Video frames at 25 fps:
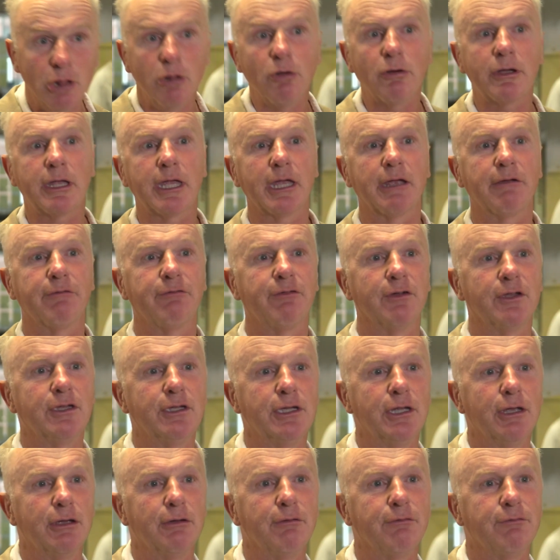looking for
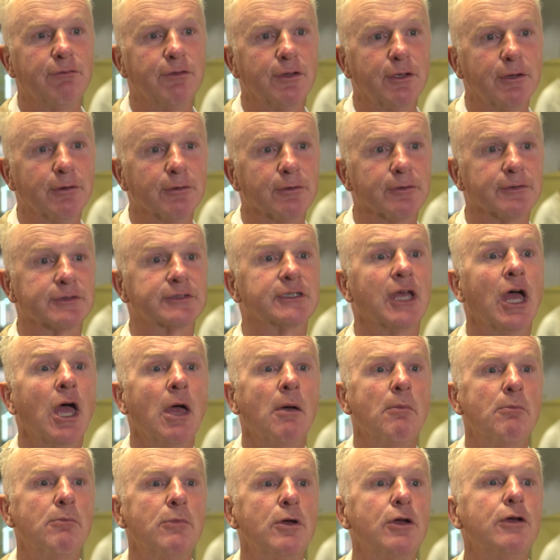new fuels,
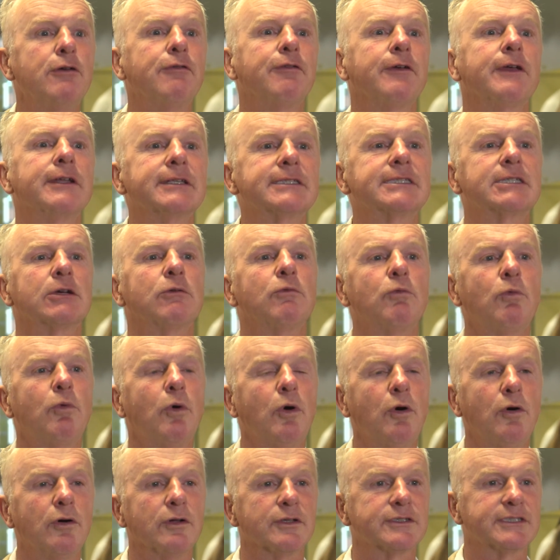moving
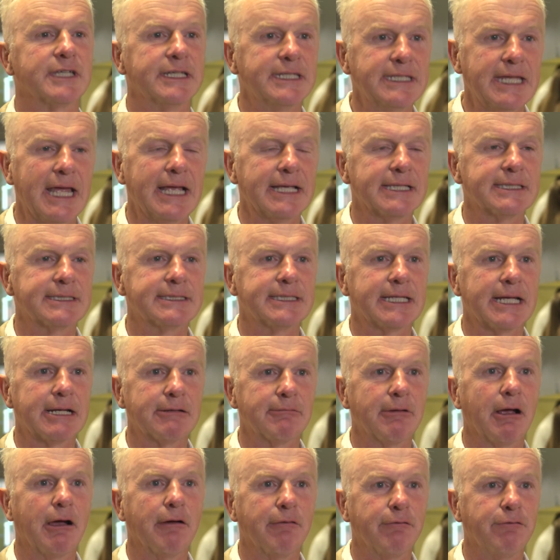towards a net
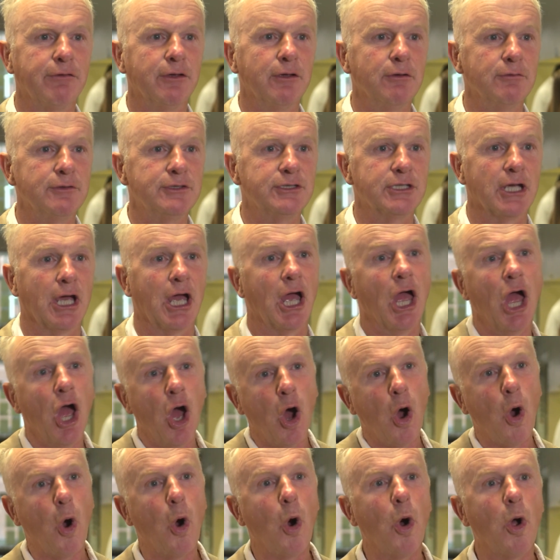zero future,
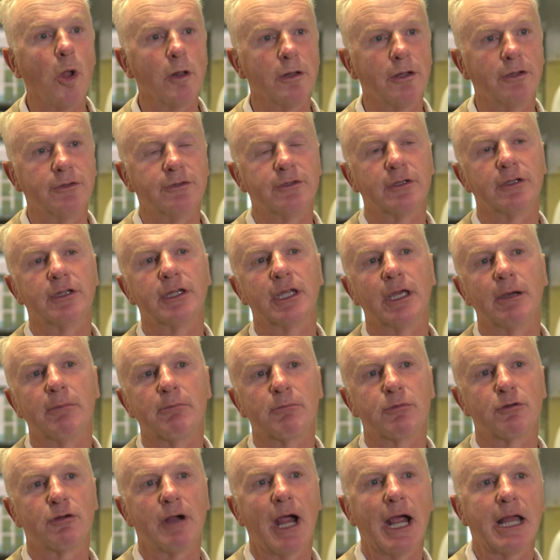all under the
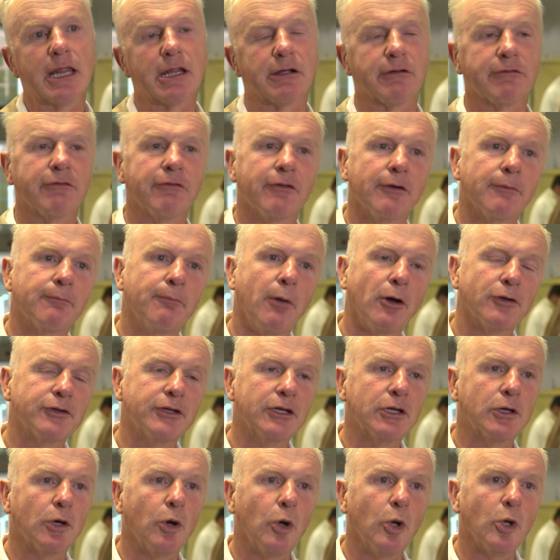umbrella of a
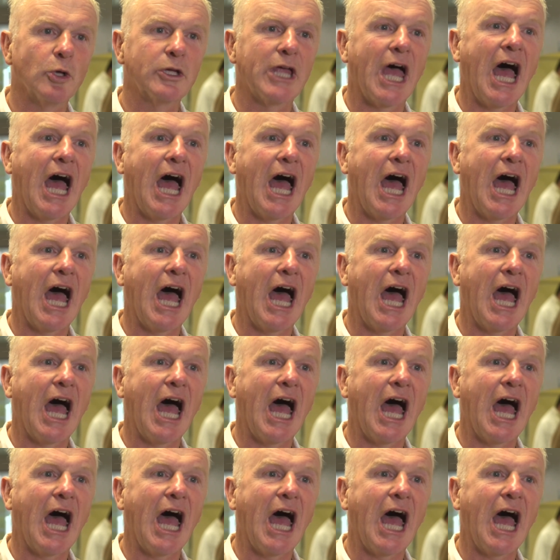body called